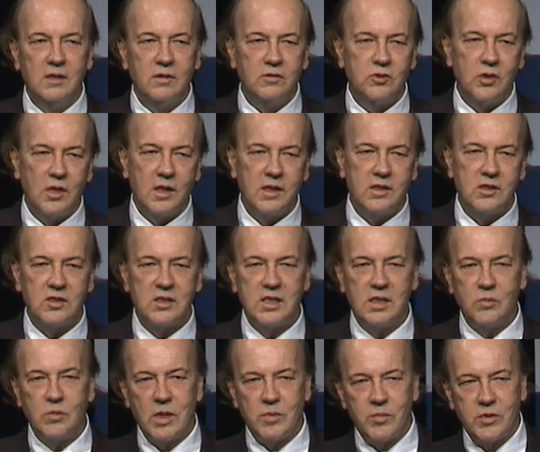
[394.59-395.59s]
Chinese
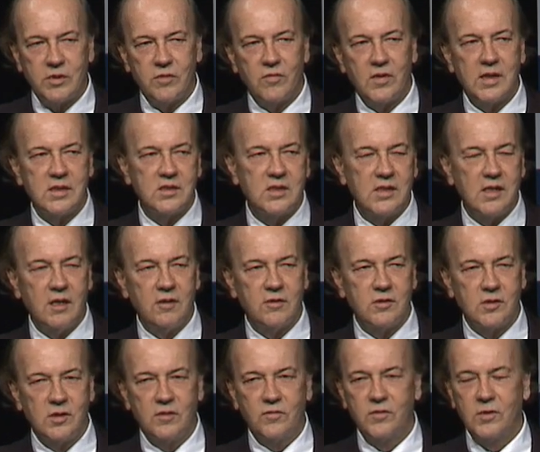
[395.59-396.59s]
team might be the red cell
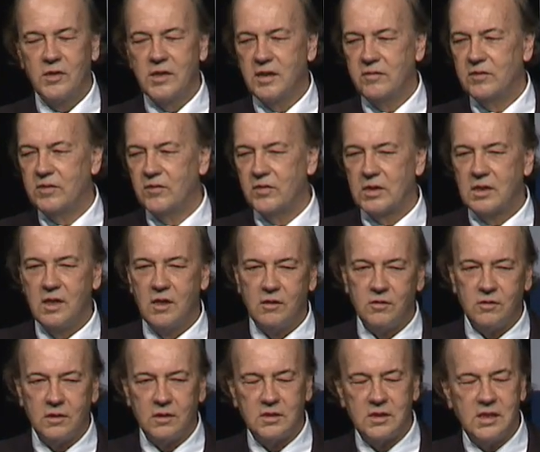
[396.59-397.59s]
and so forth. They have different
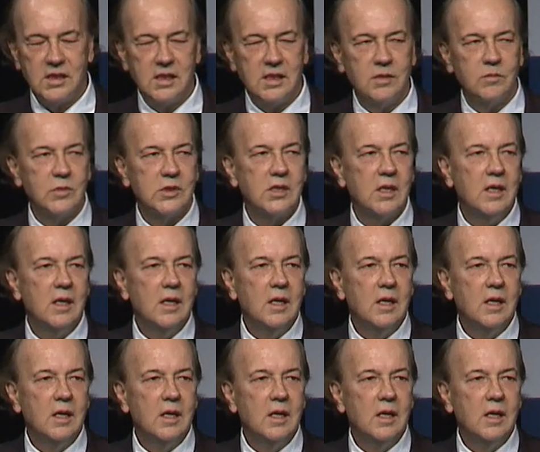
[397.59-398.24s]
color teams.